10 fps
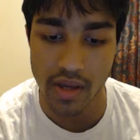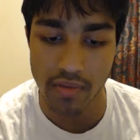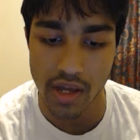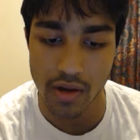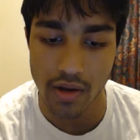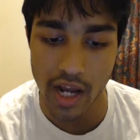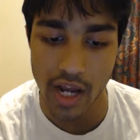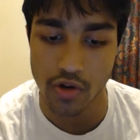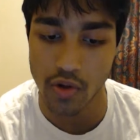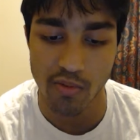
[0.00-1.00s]
being
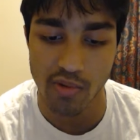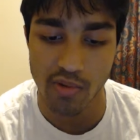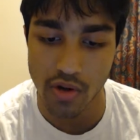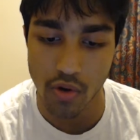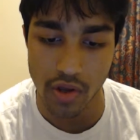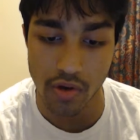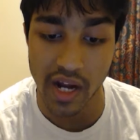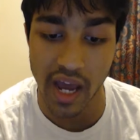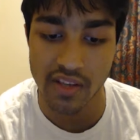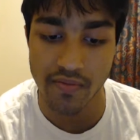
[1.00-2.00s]
irrational, I will ignore you.
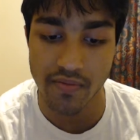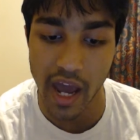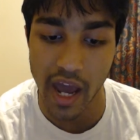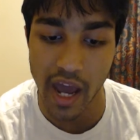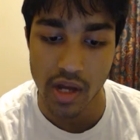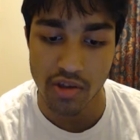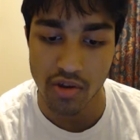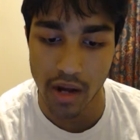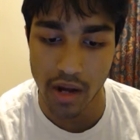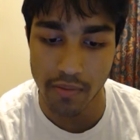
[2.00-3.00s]
But as of now,
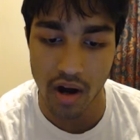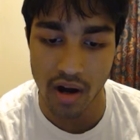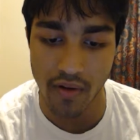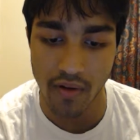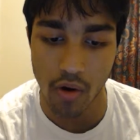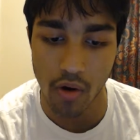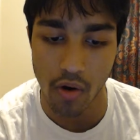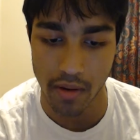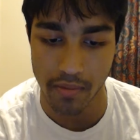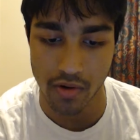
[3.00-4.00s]
you're not part of our
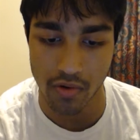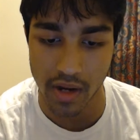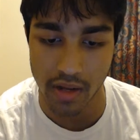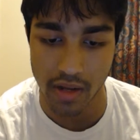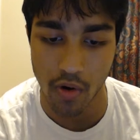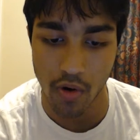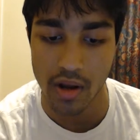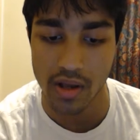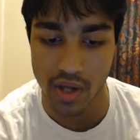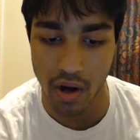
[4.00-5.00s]
homecoming group anymore.
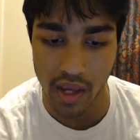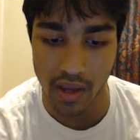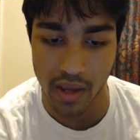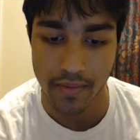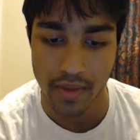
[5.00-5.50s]
Sorry.